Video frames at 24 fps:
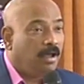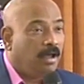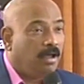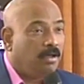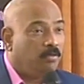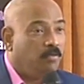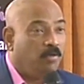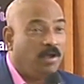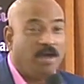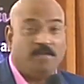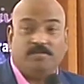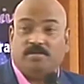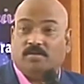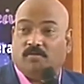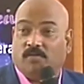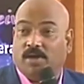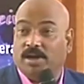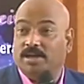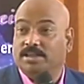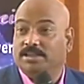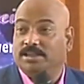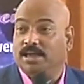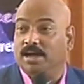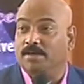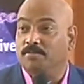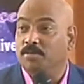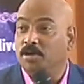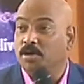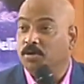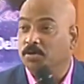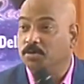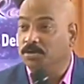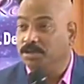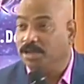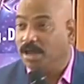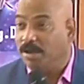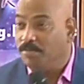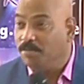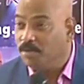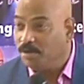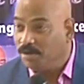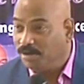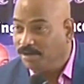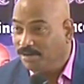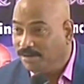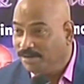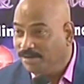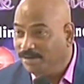We have the 1 Samuel, 2 Samuel.
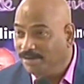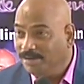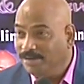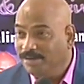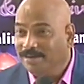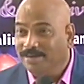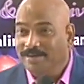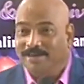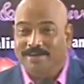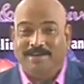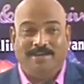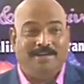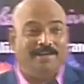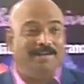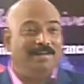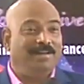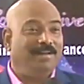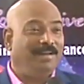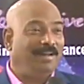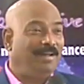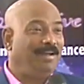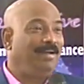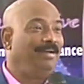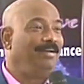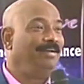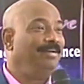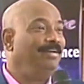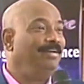Yeah.